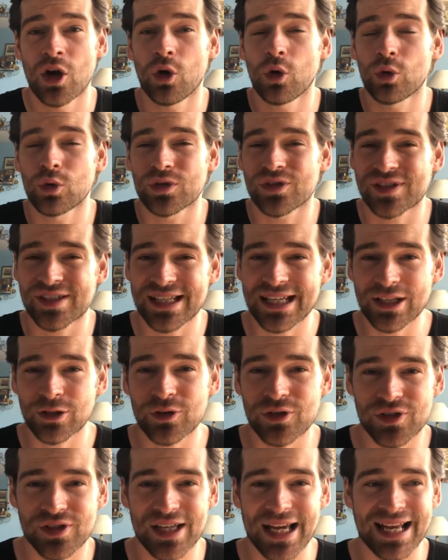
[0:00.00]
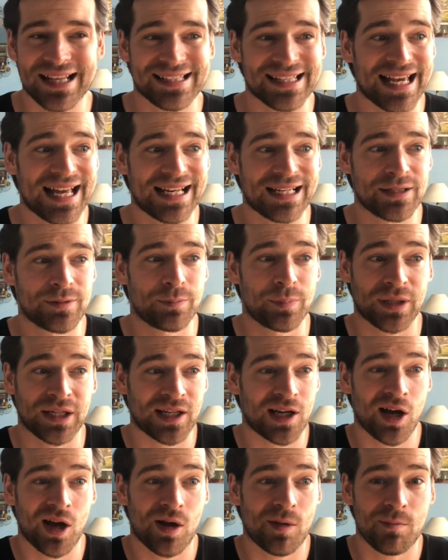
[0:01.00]
or skill set and
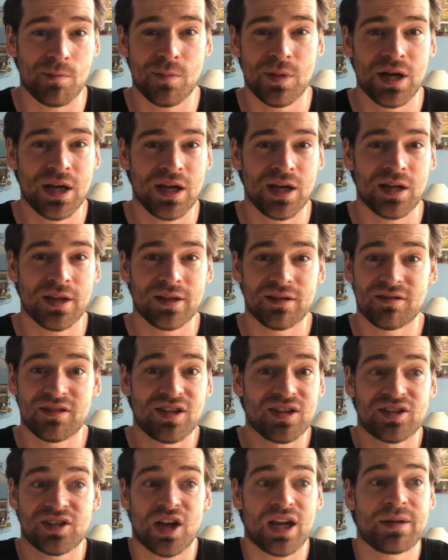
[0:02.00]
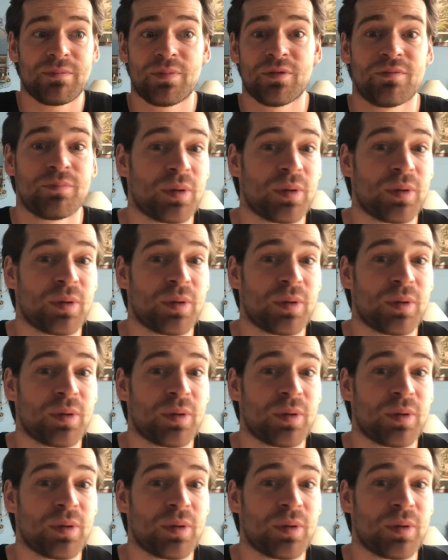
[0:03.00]
become the type of